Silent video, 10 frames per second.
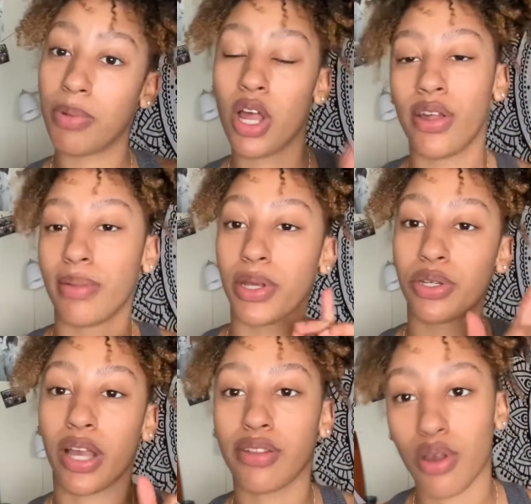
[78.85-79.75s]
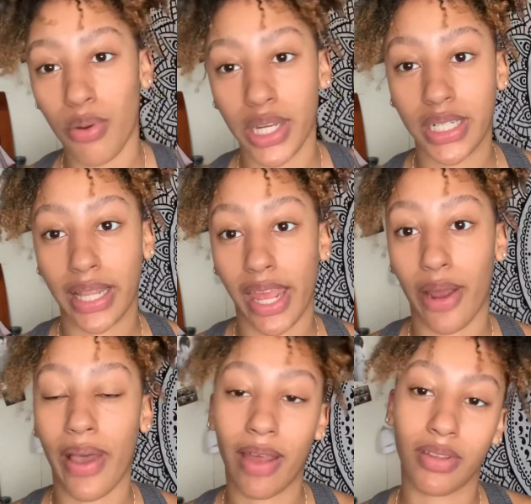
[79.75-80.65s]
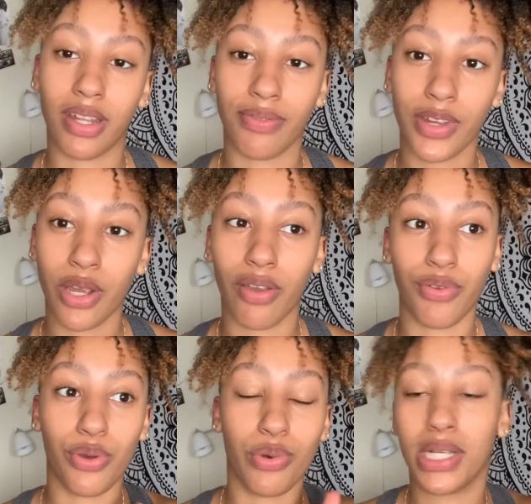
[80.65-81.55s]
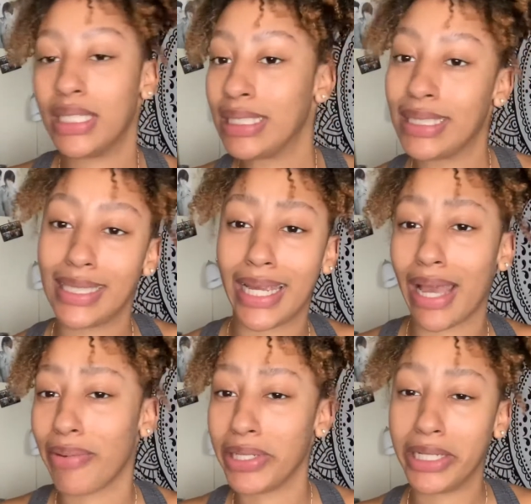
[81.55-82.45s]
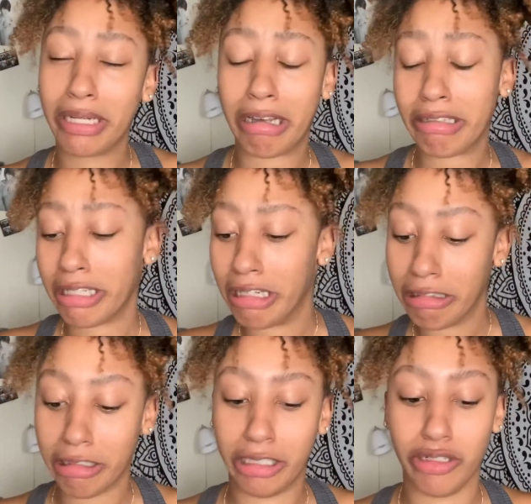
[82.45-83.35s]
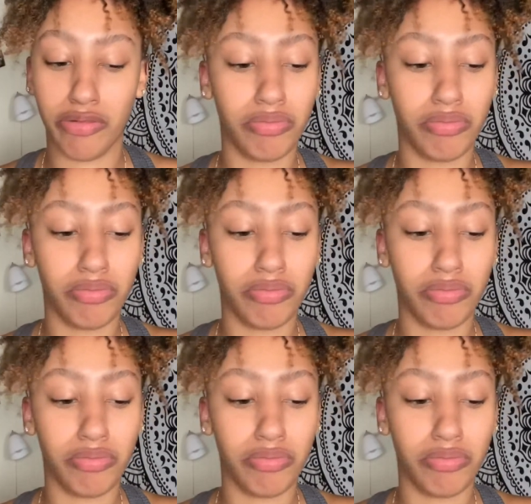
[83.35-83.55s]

So make sure you guys go and check that out after this video if you like how it look, because it look cute.